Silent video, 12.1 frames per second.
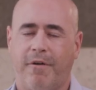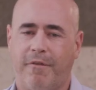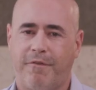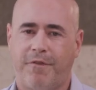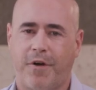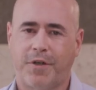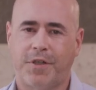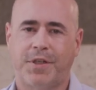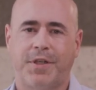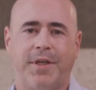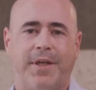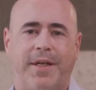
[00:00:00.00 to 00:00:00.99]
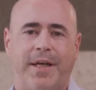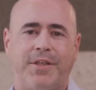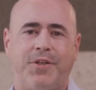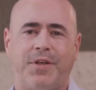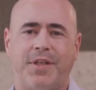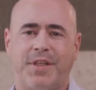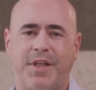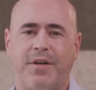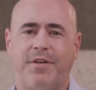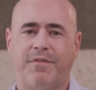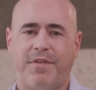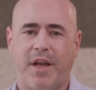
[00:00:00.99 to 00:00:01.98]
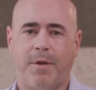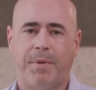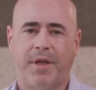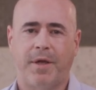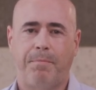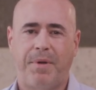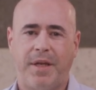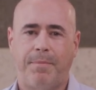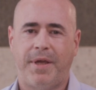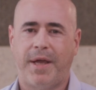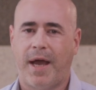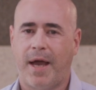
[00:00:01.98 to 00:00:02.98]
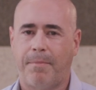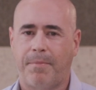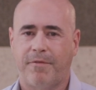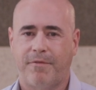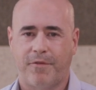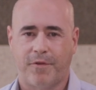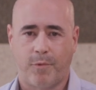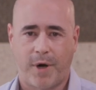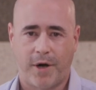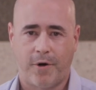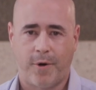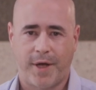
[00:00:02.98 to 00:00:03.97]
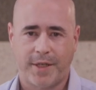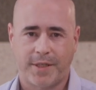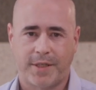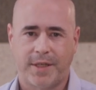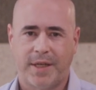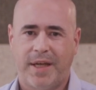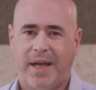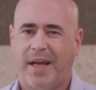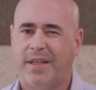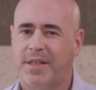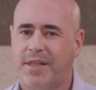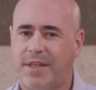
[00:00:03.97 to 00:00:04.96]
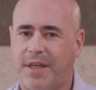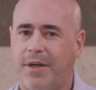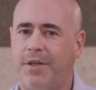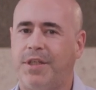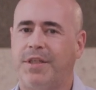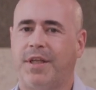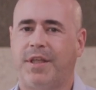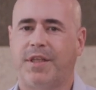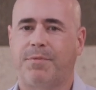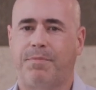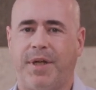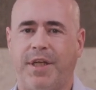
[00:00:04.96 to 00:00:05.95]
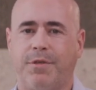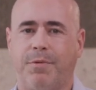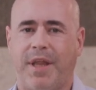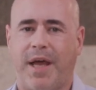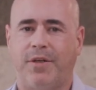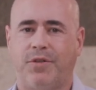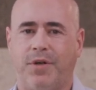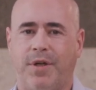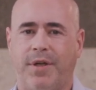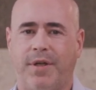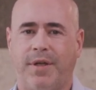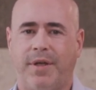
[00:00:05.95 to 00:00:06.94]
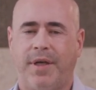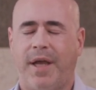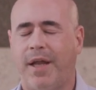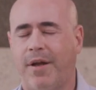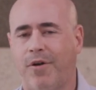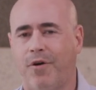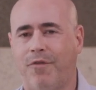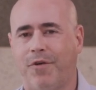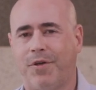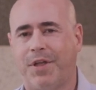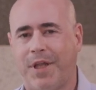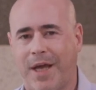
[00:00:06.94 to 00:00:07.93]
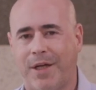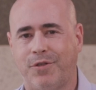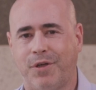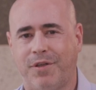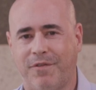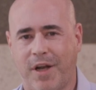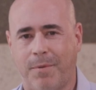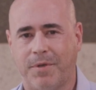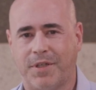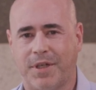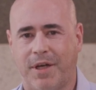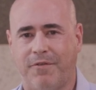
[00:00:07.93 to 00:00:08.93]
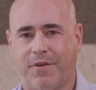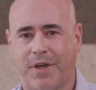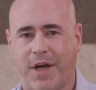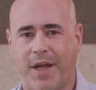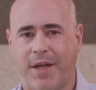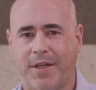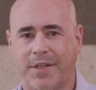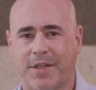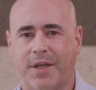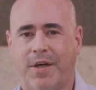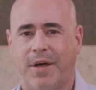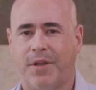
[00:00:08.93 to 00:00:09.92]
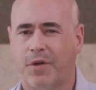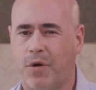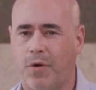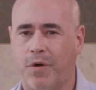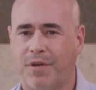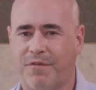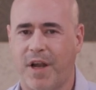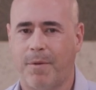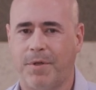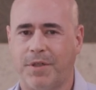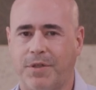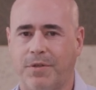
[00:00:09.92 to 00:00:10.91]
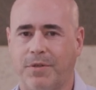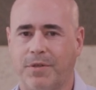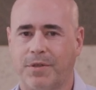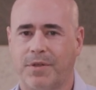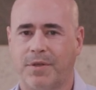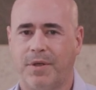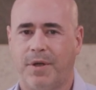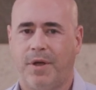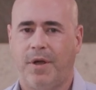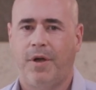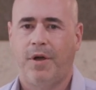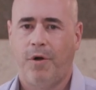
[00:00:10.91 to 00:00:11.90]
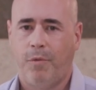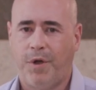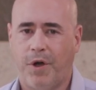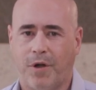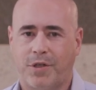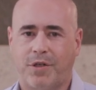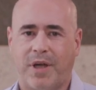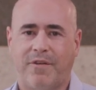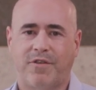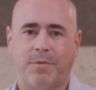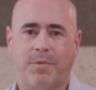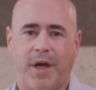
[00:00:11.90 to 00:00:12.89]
First, as you consider developing a B two B app for Wear O S and the synergies that this brings with Android, head on over to the Android developer site for guidance on the core development tools. We also have some